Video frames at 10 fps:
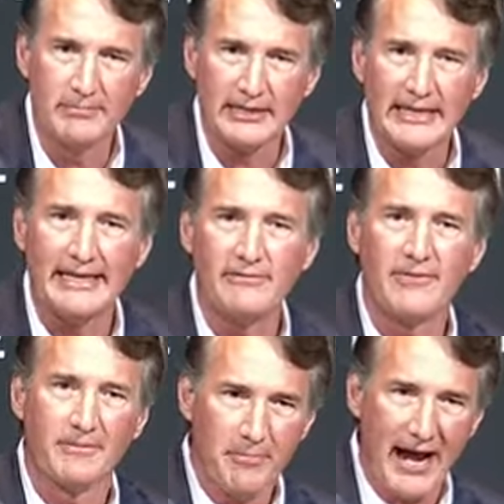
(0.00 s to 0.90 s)
believe
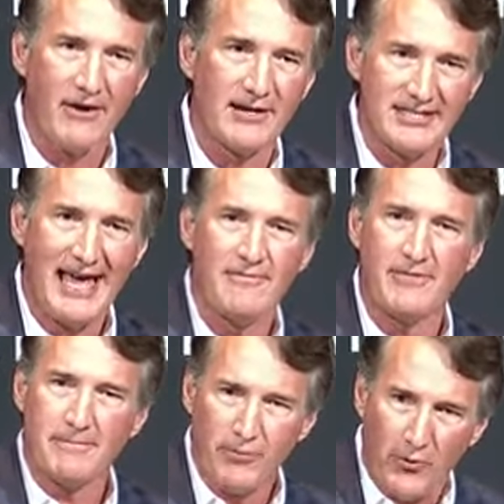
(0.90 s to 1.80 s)
that parents have
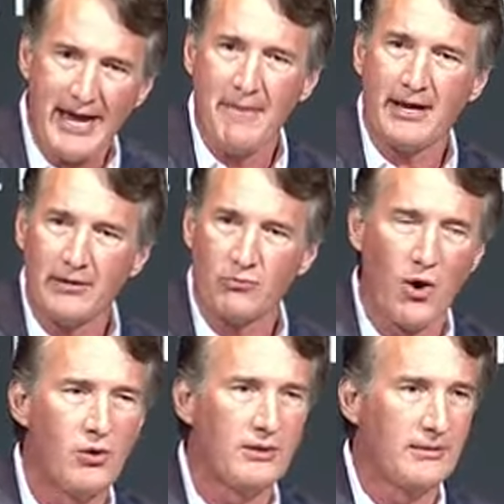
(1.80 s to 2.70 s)
the preeminent
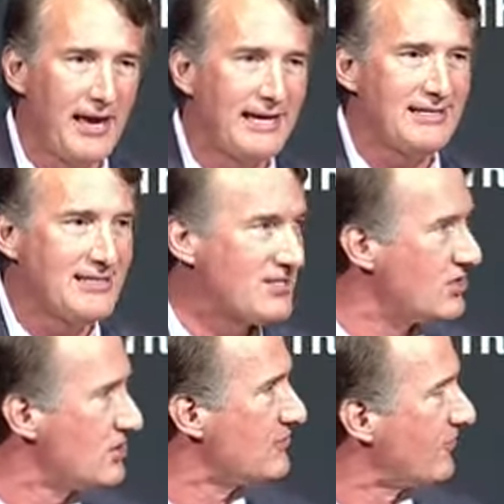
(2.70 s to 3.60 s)
role in making
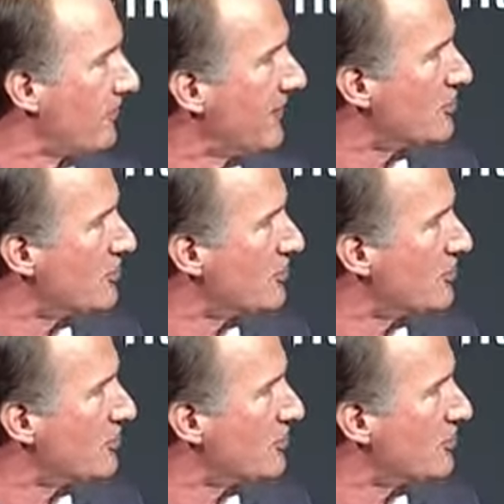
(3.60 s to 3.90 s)
decisions for their